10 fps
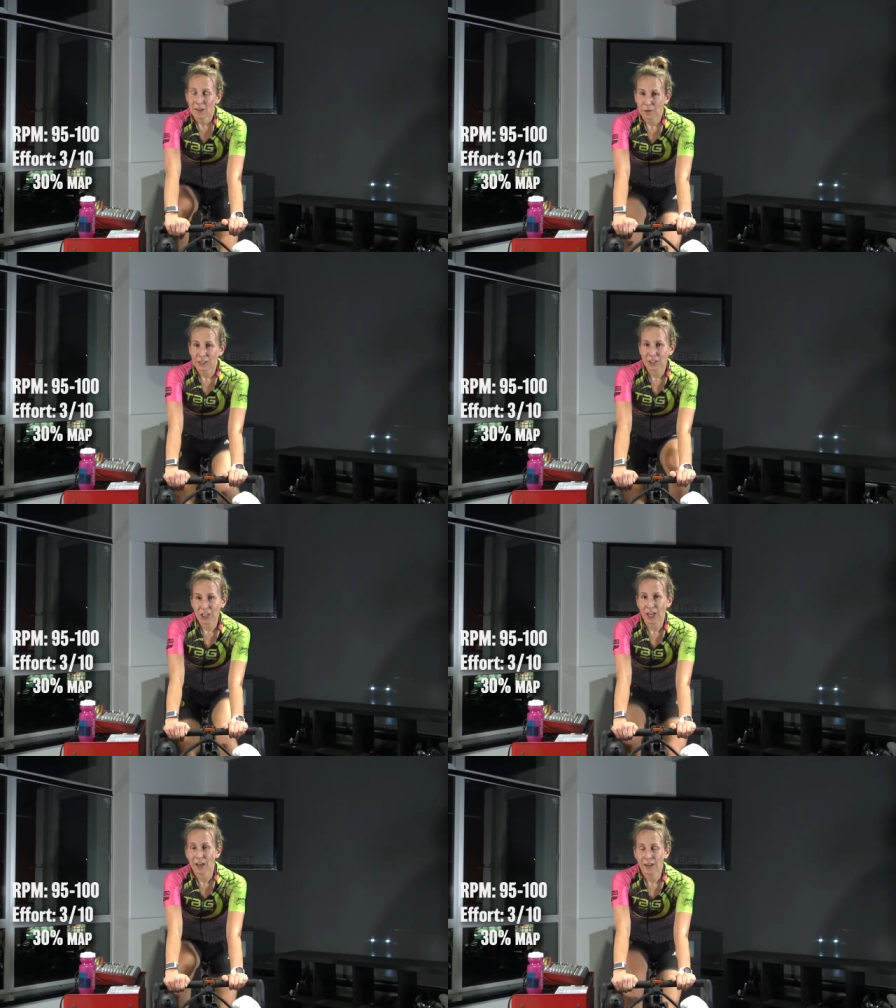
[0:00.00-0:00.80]
which
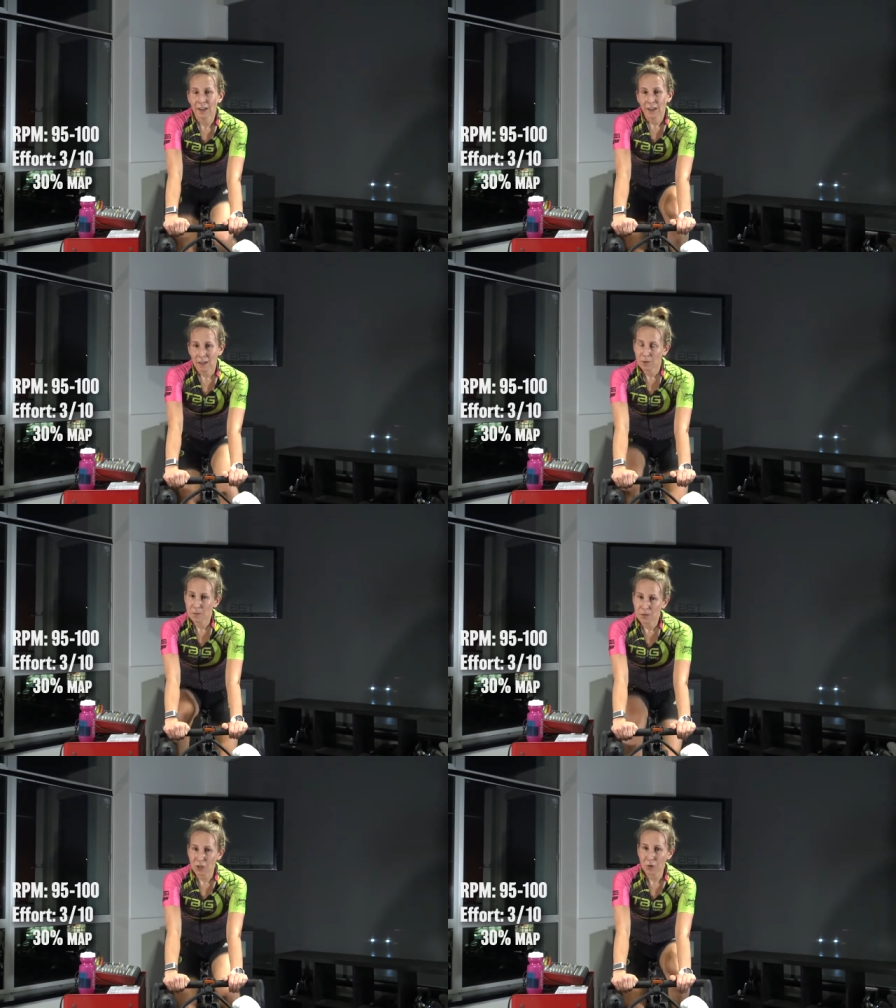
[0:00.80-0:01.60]
for
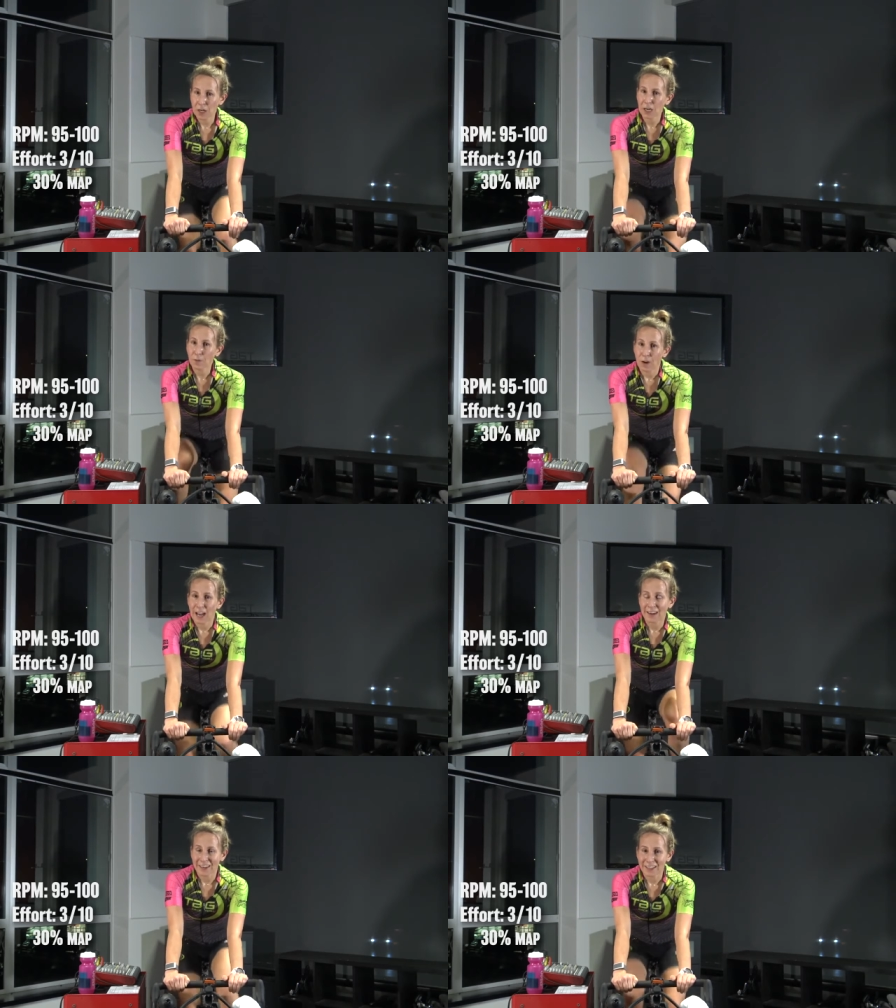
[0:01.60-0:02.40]
the majority of
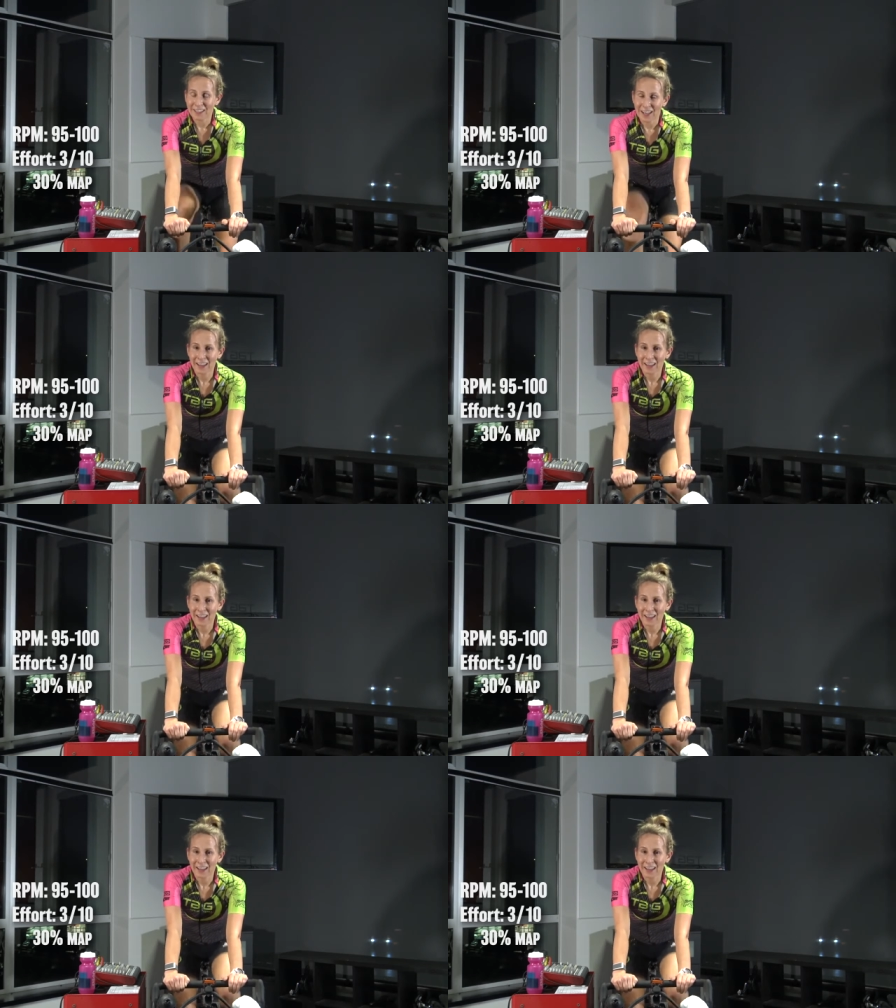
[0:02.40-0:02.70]
riders,